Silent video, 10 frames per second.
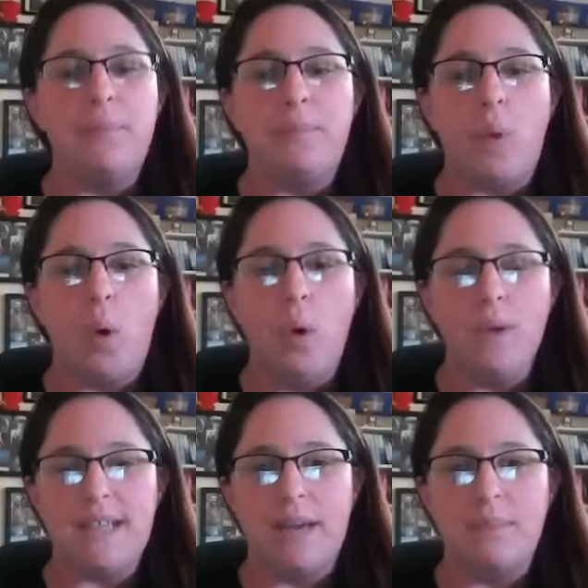
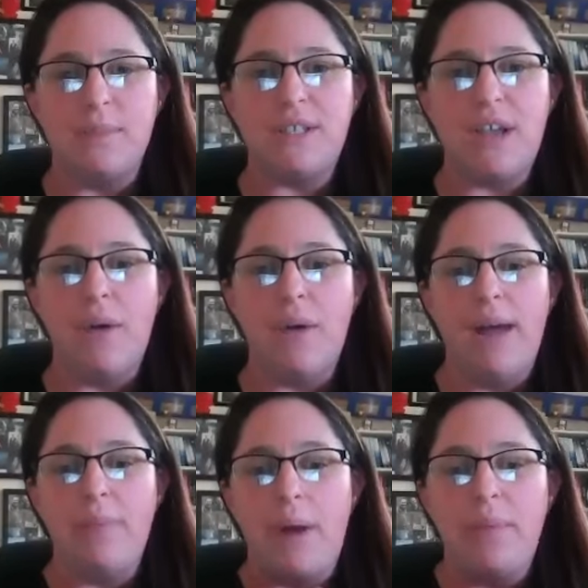Awesome. So
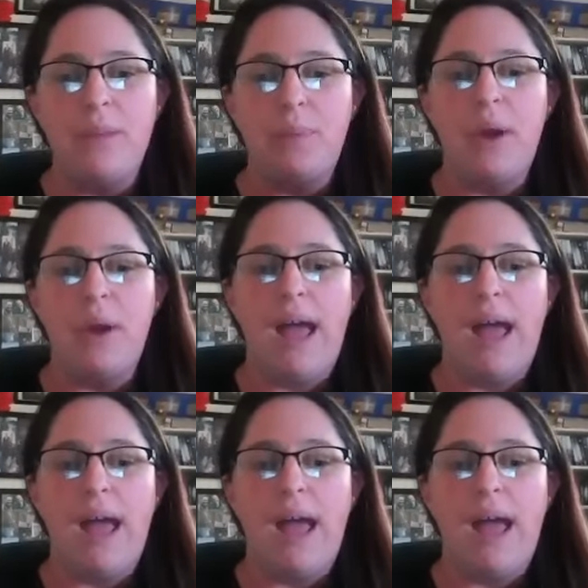I'm going to put